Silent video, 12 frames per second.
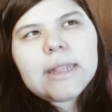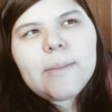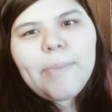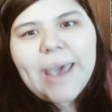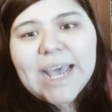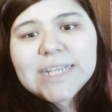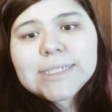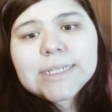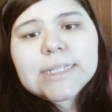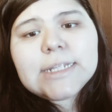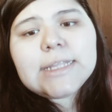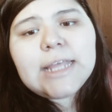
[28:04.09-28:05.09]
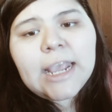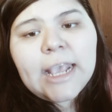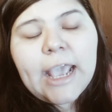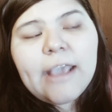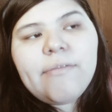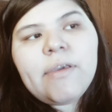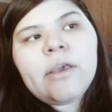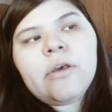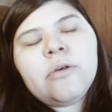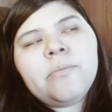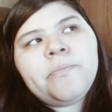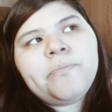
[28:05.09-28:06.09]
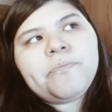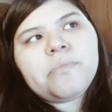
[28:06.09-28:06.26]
the passy that they gave him,